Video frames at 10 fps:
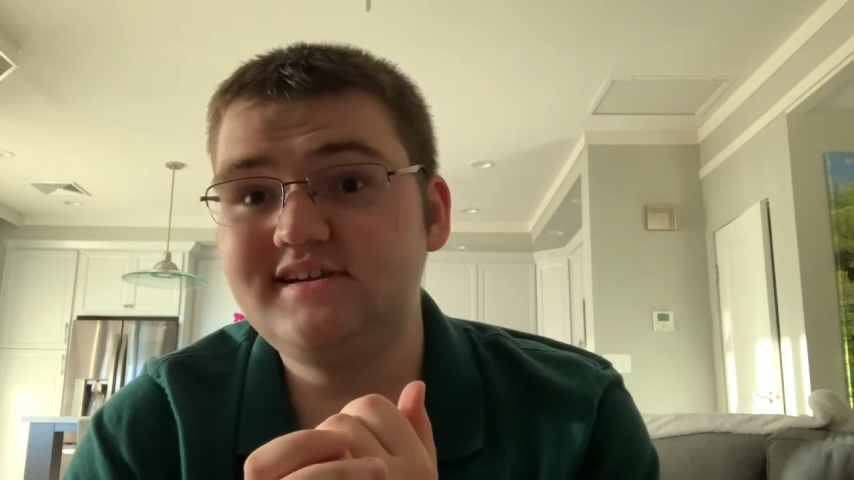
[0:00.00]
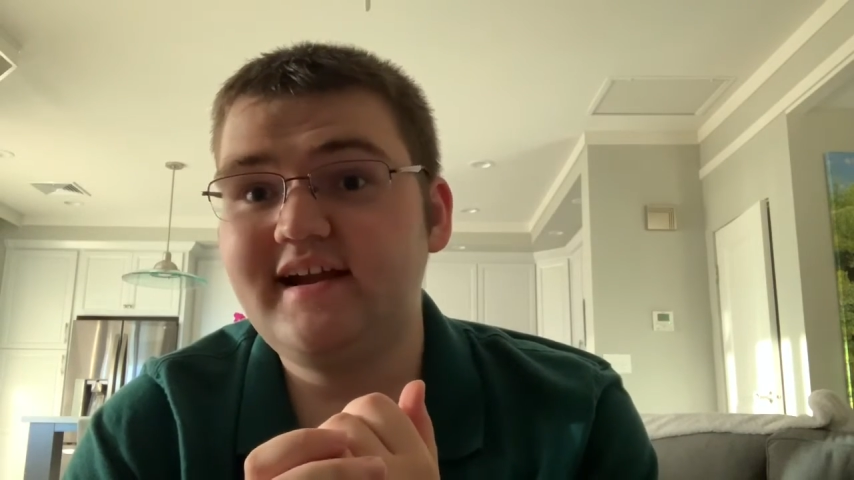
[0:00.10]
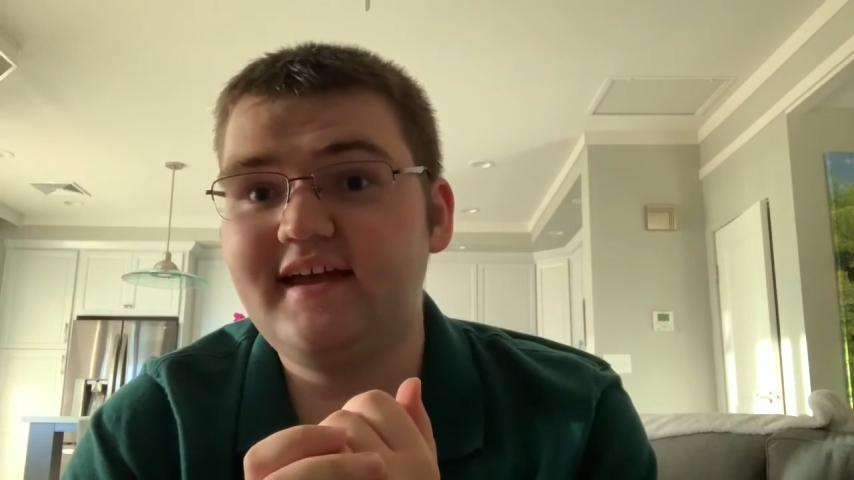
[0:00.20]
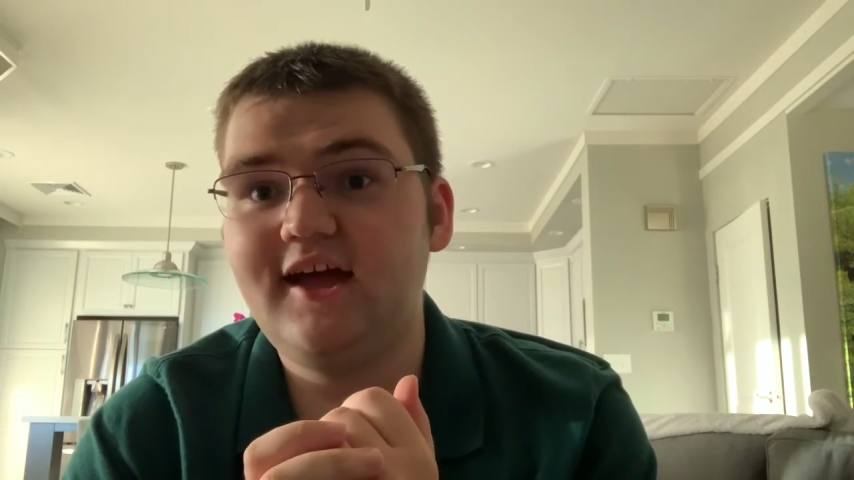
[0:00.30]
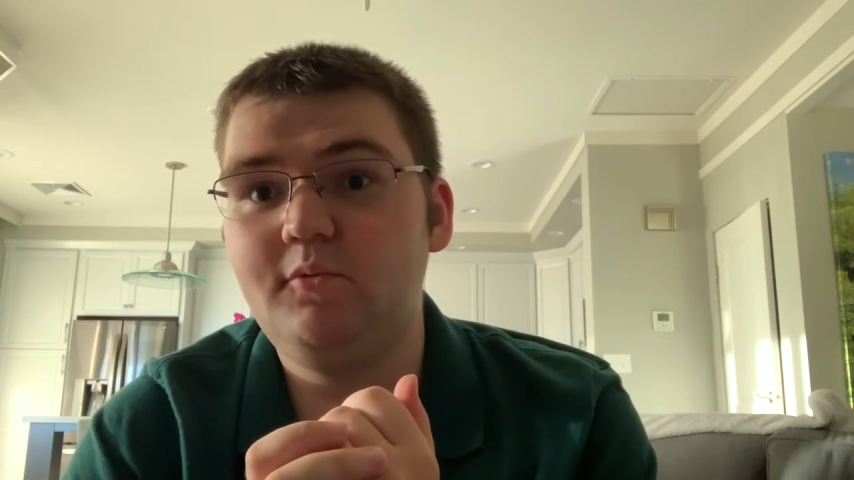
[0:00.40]
and
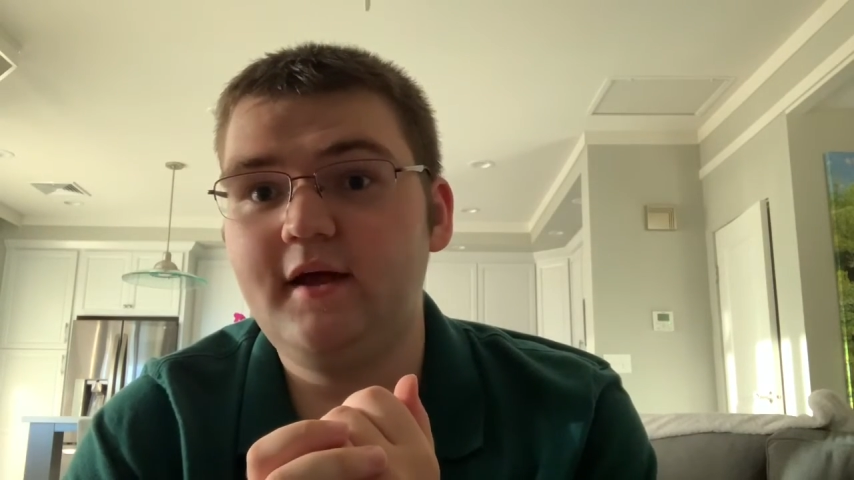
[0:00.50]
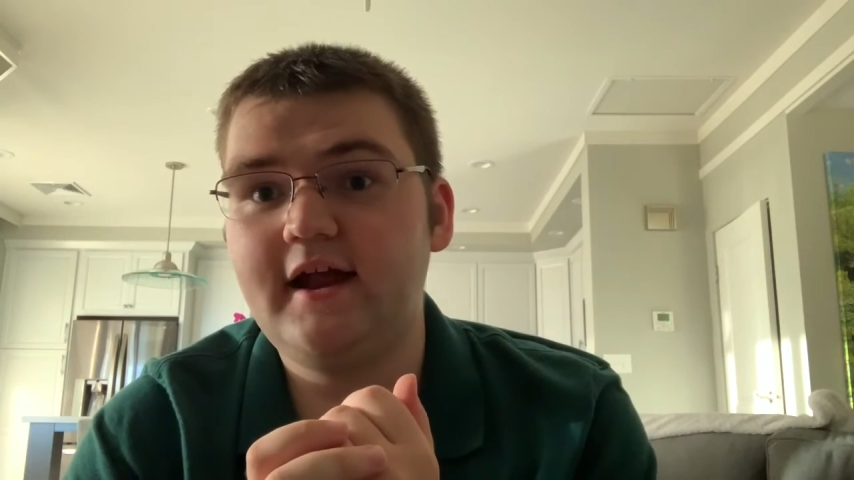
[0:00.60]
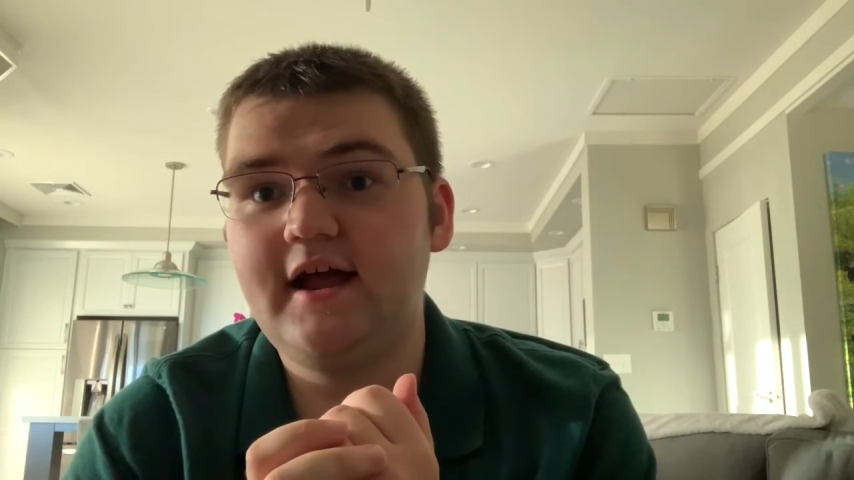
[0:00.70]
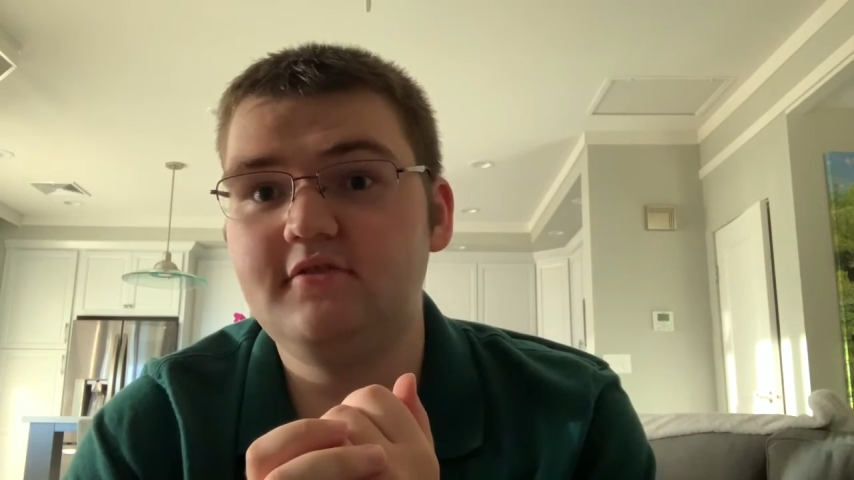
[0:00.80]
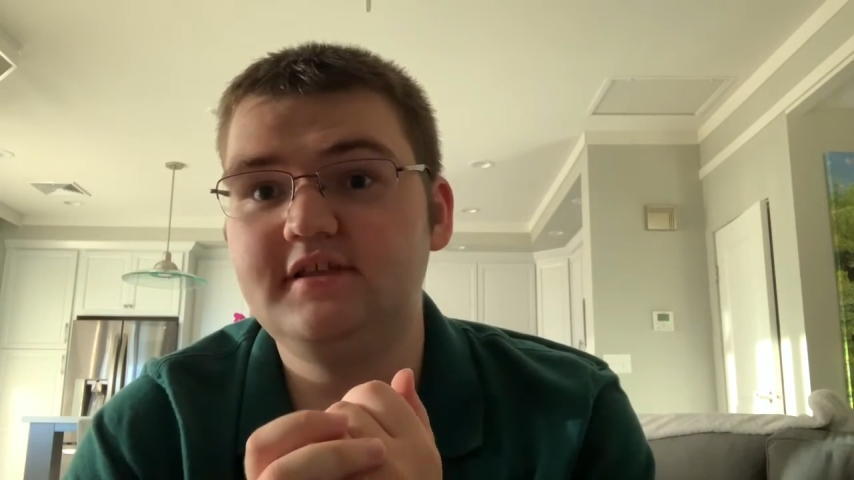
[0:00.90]
I can't wait
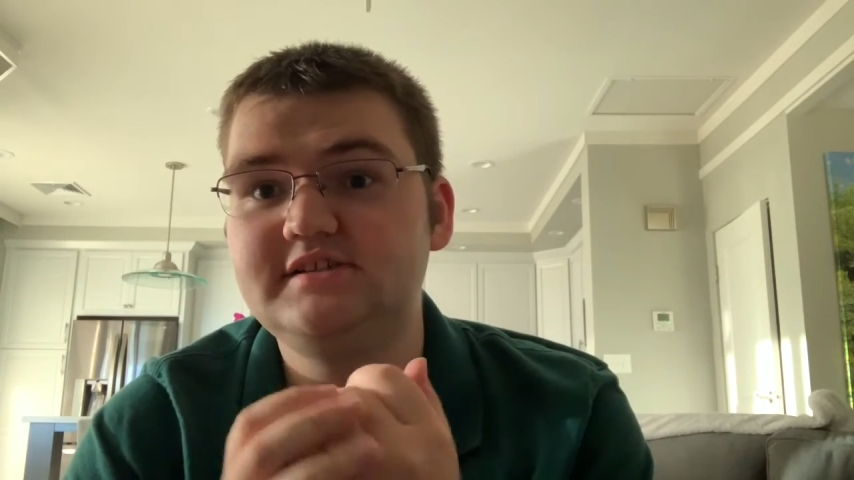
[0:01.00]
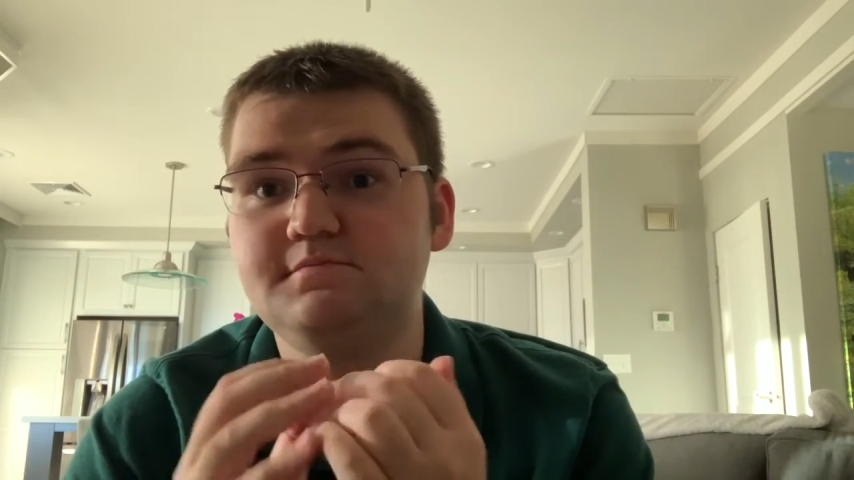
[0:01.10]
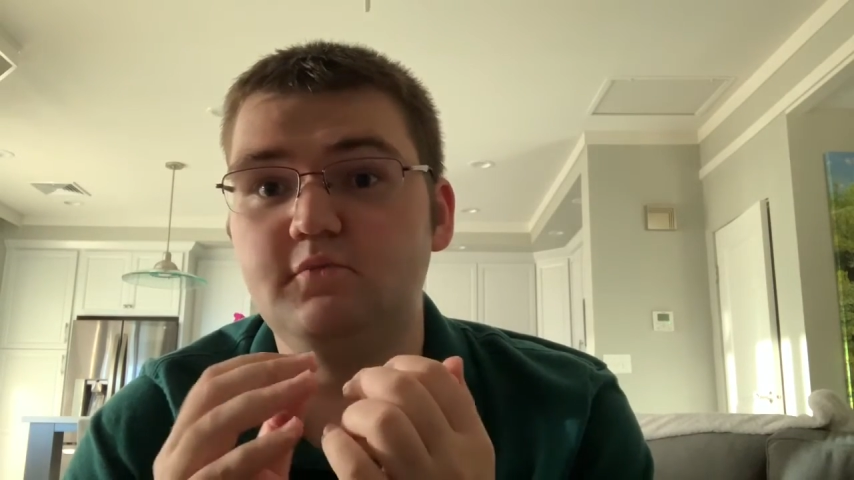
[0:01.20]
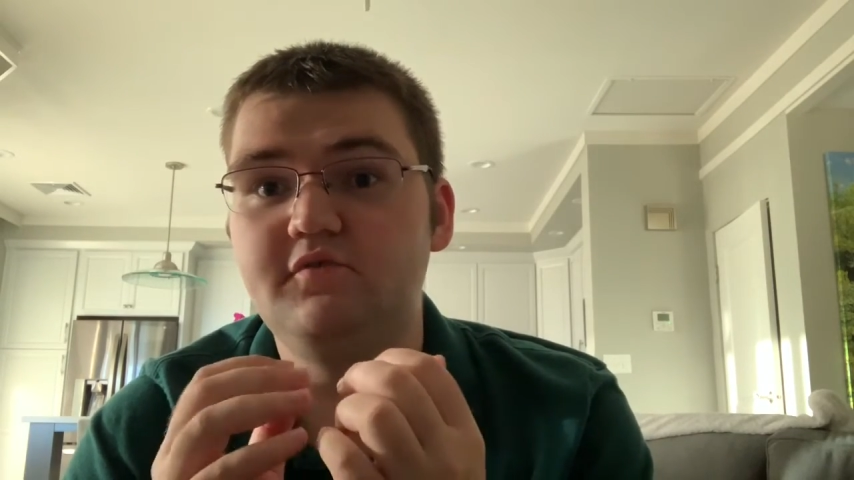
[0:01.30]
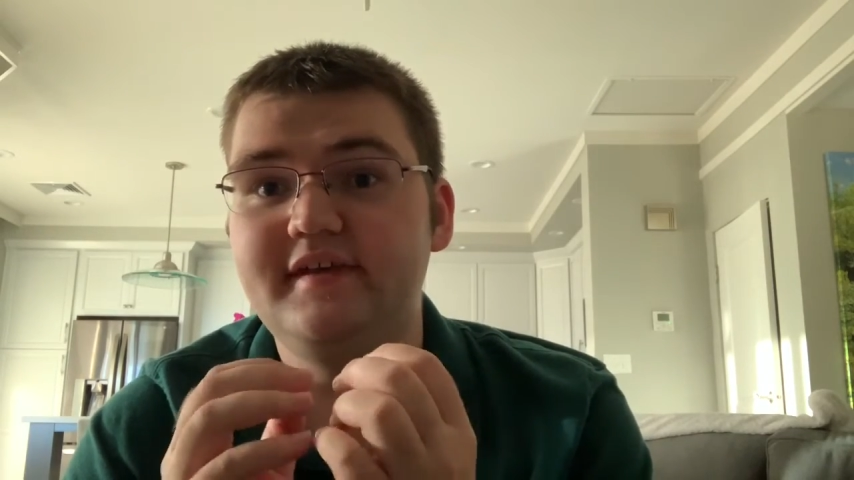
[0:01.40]
how this
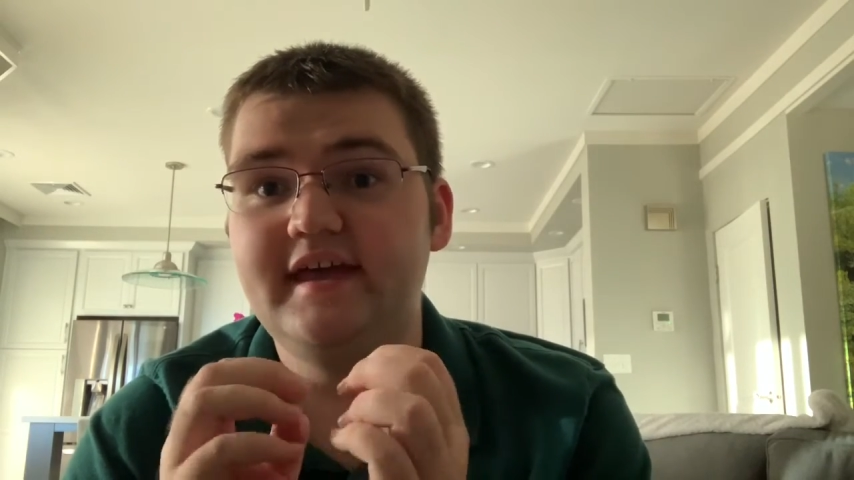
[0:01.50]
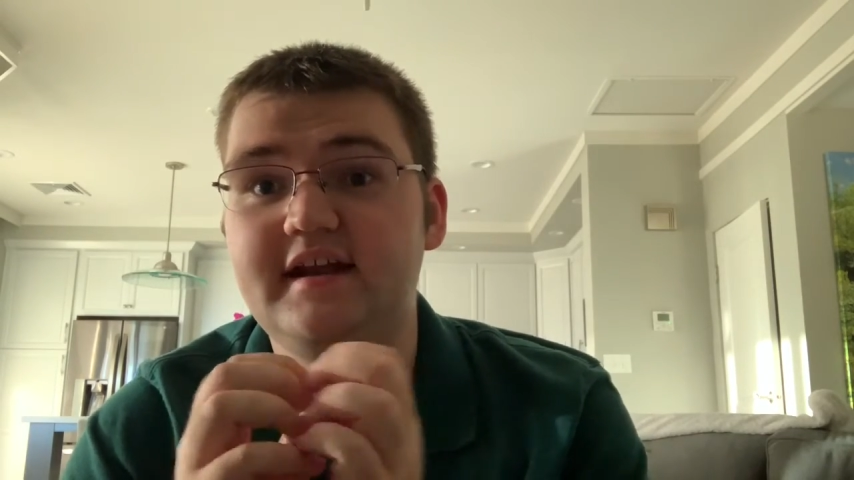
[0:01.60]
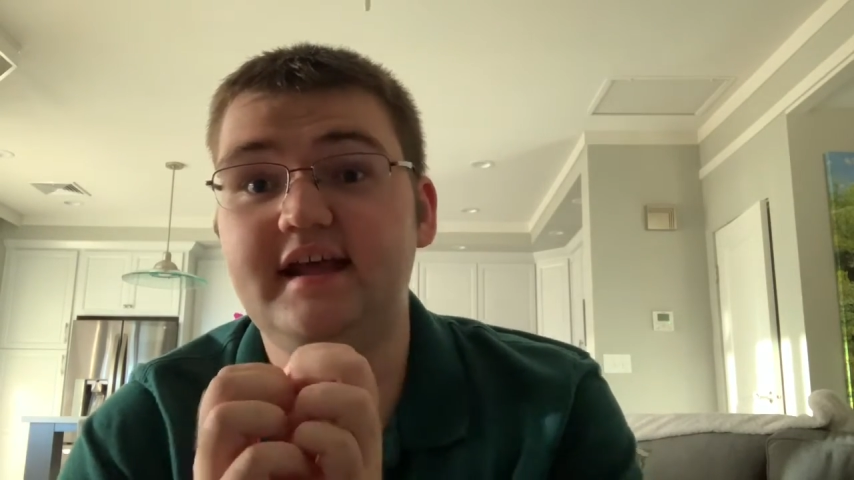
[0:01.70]
movie can